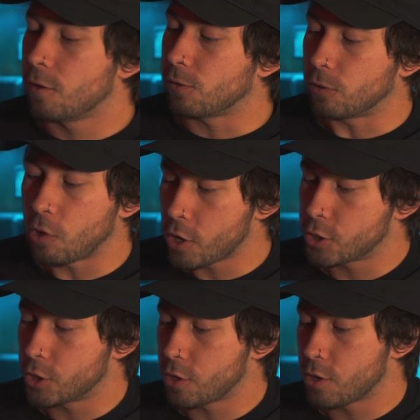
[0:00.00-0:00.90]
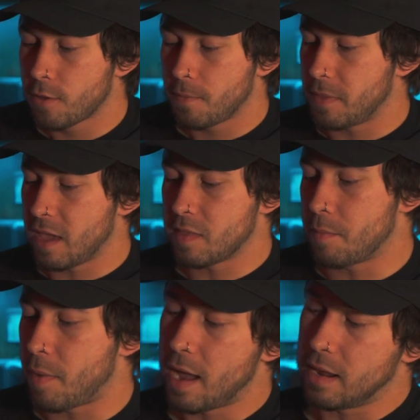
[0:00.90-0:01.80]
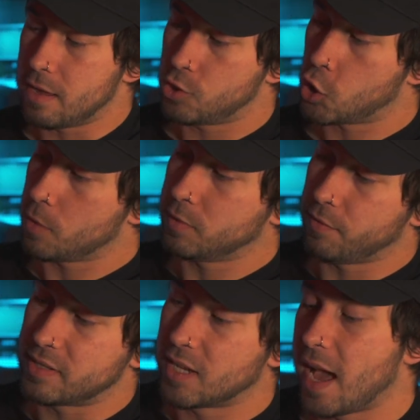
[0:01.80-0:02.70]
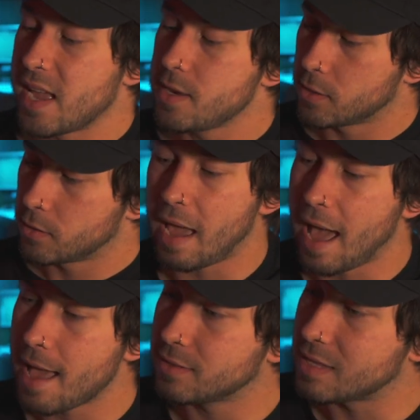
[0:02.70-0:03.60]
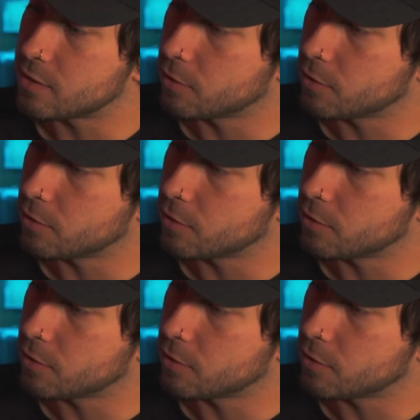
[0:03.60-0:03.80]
larger than the body in terms of its height. It has these